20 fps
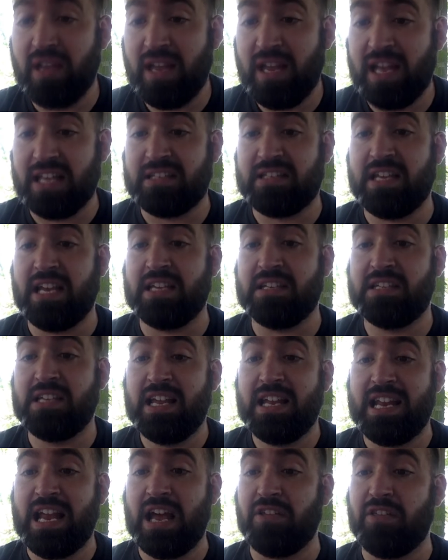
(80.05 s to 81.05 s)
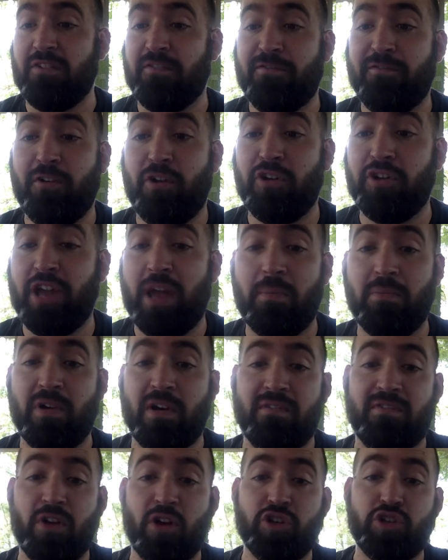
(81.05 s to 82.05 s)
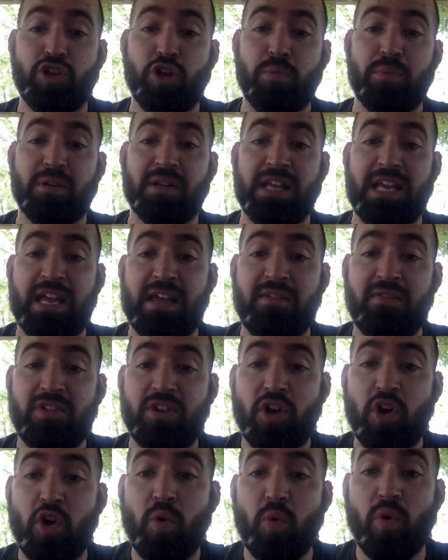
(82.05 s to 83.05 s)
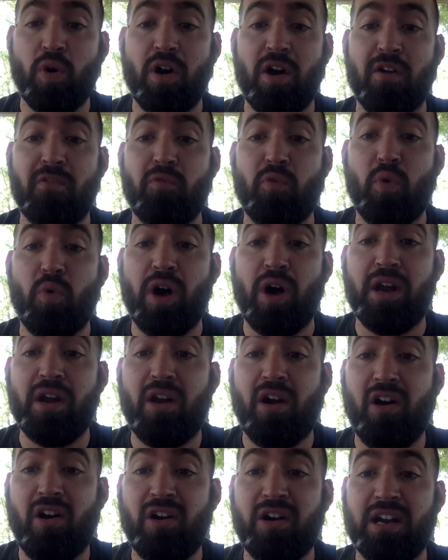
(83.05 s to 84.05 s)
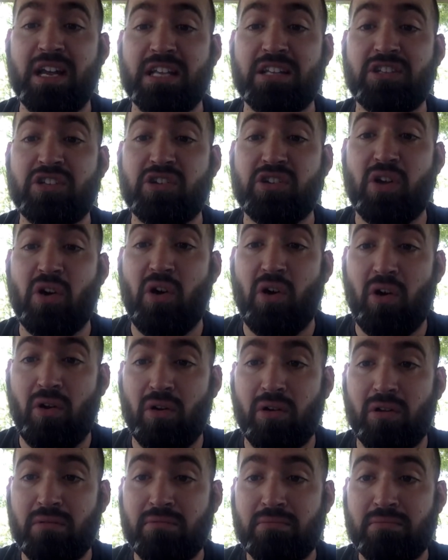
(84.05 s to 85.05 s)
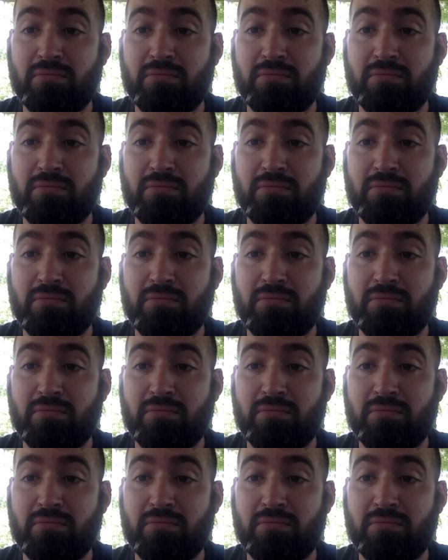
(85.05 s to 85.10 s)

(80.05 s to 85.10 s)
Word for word: it says, Now the full number of those who believed were of one heart and soul